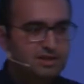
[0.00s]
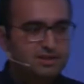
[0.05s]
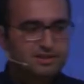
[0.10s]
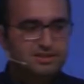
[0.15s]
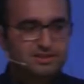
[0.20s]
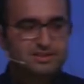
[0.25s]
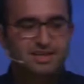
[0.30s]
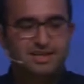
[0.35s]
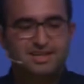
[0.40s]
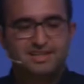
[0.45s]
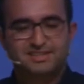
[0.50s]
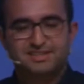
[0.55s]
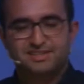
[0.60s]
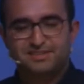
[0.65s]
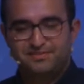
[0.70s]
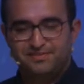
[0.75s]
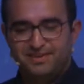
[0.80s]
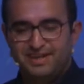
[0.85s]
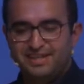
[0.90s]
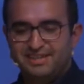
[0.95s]
The
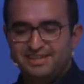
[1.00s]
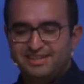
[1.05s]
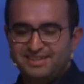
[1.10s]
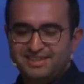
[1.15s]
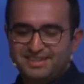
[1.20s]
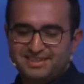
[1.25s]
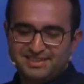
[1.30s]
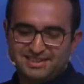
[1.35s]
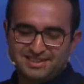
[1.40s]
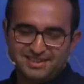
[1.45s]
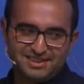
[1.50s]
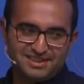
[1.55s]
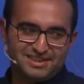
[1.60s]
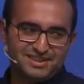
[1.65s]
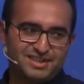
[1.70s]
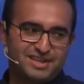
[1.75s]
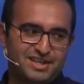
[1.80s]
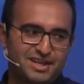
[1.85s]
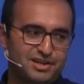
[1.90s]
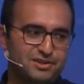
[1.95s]
other one is the
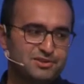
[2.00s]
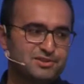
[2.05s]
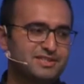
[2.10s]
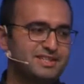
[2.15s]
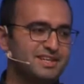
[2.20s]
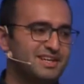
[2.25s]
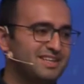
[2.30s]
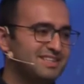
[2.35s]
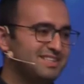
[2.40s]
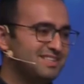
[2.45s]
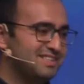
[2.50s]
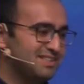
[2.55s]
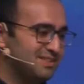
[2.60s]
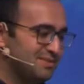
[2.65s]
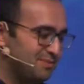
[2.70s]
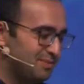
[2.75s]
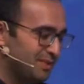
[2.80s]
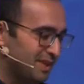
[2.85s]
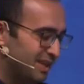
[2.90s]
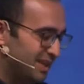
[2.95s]

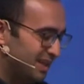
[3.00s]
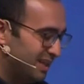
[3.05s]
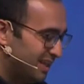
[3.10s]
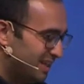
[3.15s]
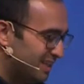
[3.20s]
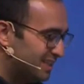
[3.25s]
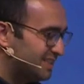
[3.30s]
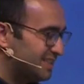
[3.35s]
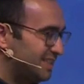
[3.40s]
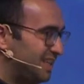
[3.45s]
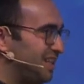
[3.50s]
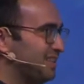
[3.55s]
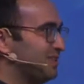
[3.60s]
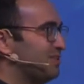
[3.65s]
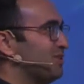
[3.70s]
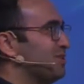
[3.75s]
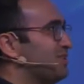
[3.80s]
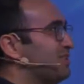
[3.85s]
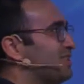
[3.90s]
carousels. It is an untold